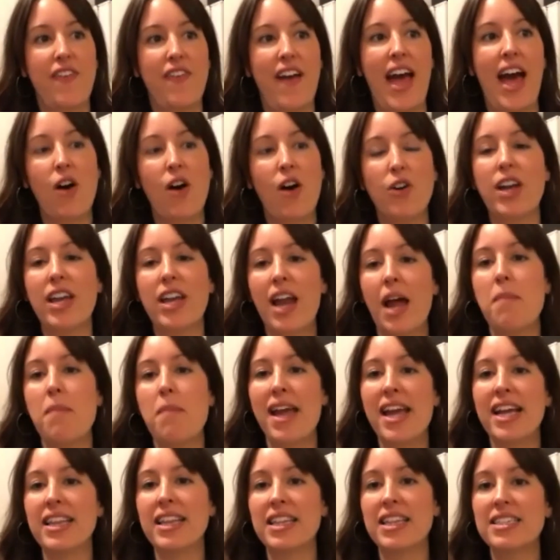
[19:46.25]
how can I
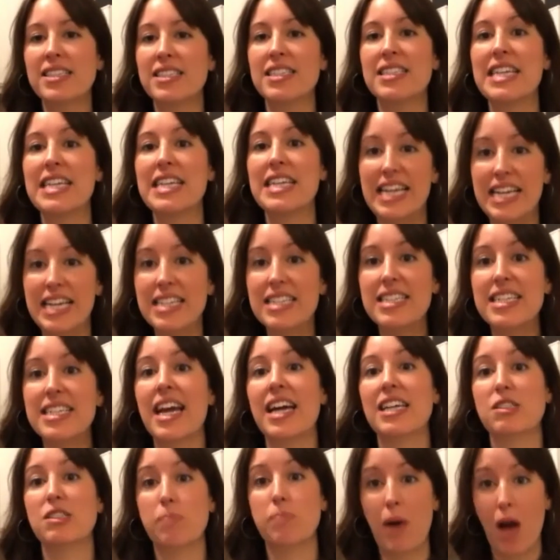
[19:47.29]
make this as easy
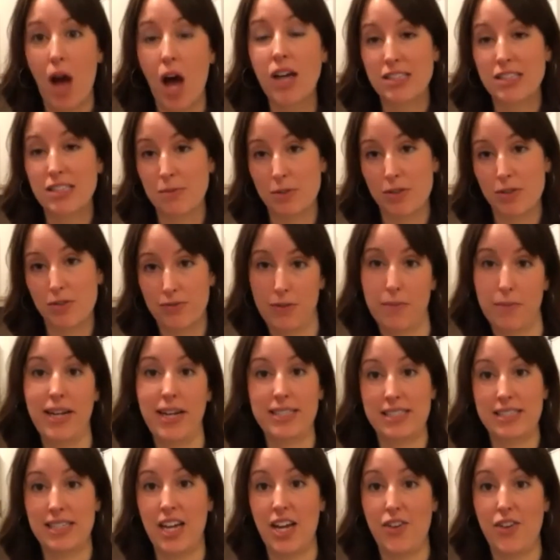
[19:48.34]
as possible for
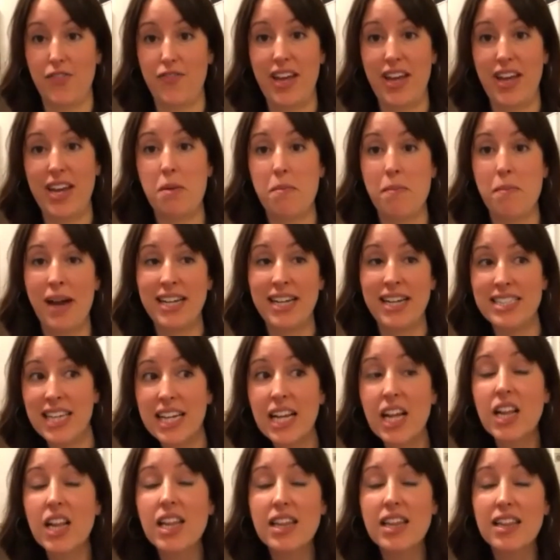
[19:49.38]
myself? And it might
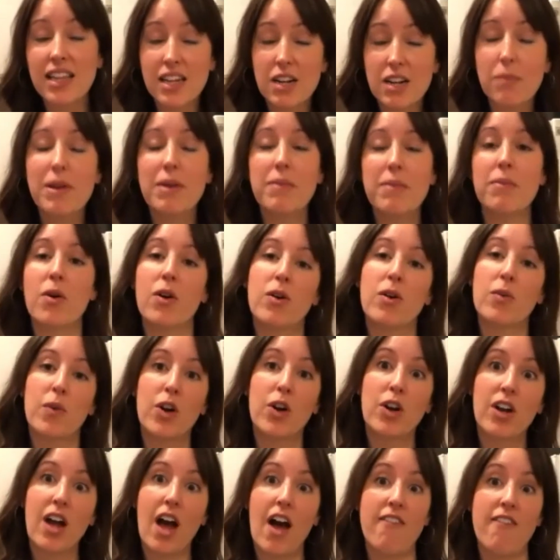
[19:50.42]
take a little bit more
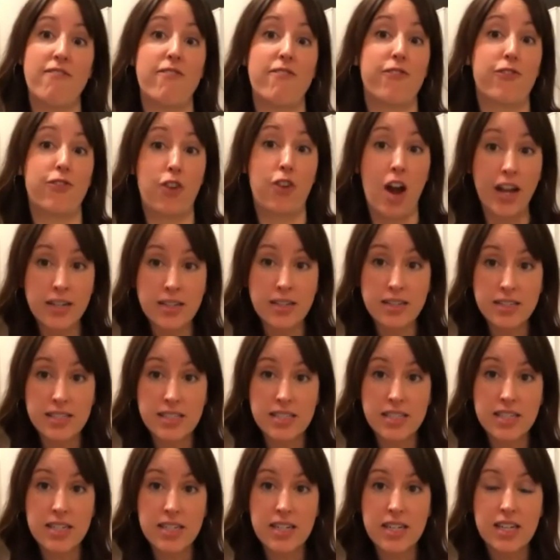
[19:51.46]
work up front.
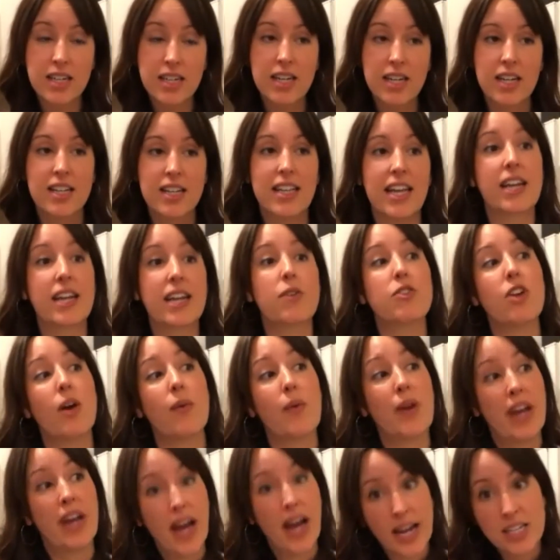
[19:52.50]
Like
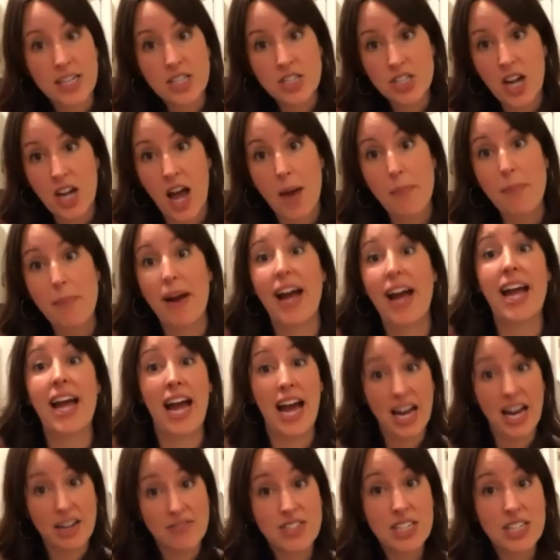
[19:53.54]
when I shop, I
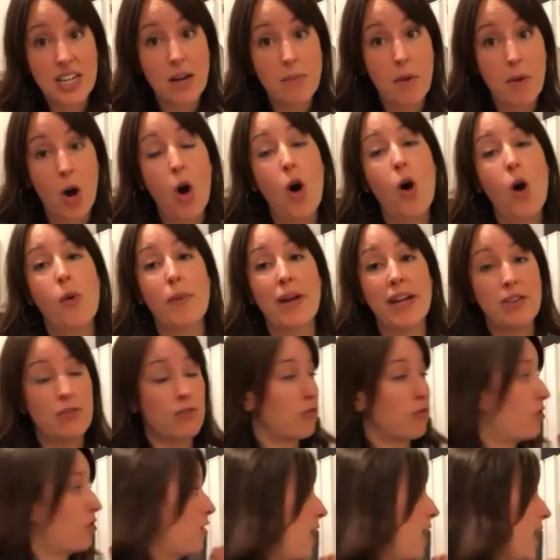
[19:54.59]
have to come home and
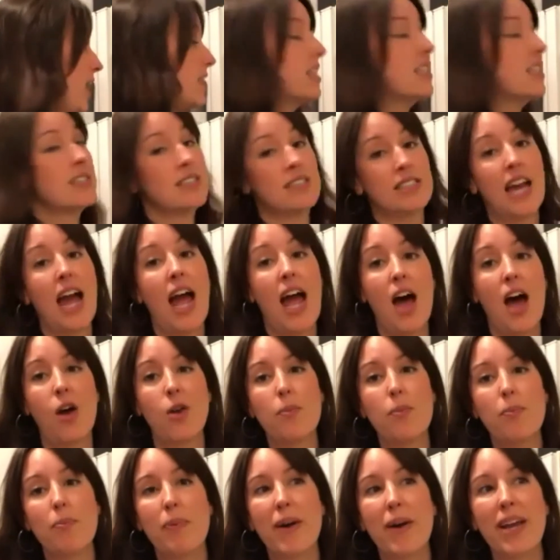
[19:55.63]
write this
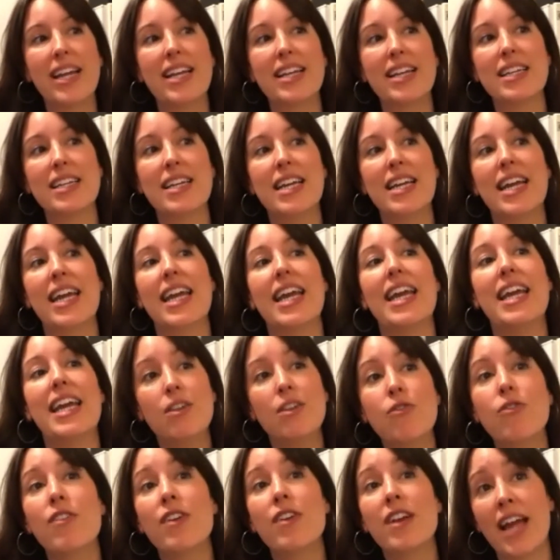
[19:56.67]
down. But in
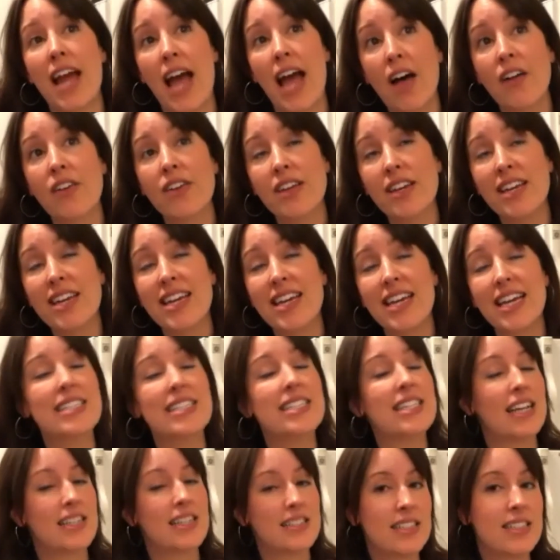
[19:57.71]
reality, it
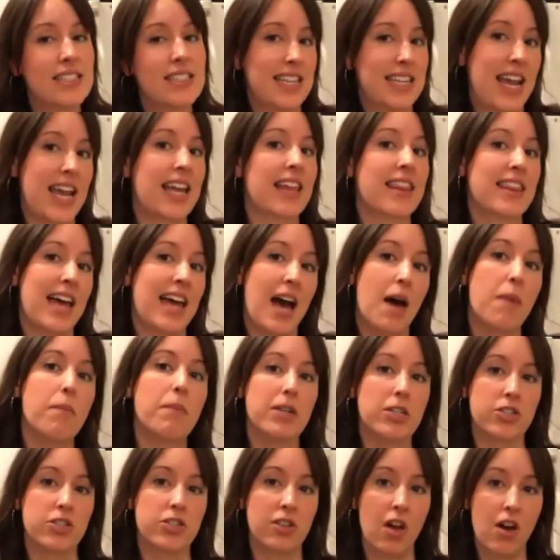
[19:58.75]
doesn't take that
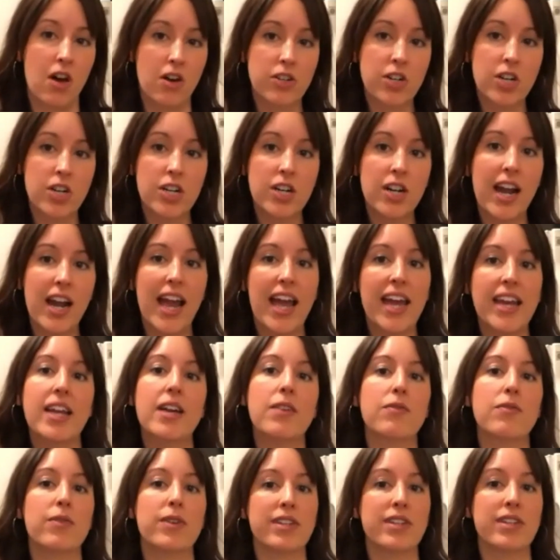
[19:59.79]
much longer, and
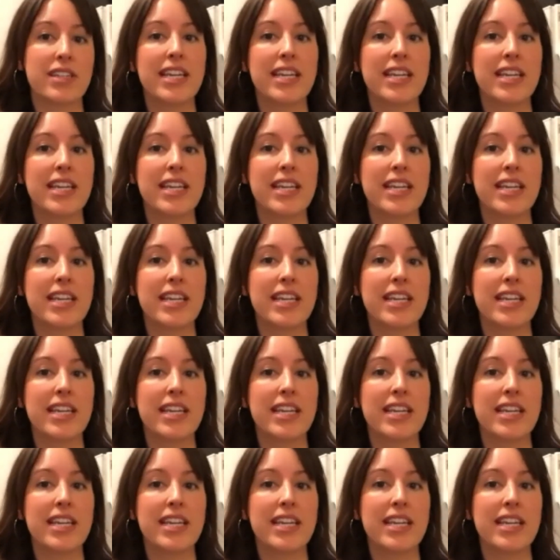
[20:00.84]
it really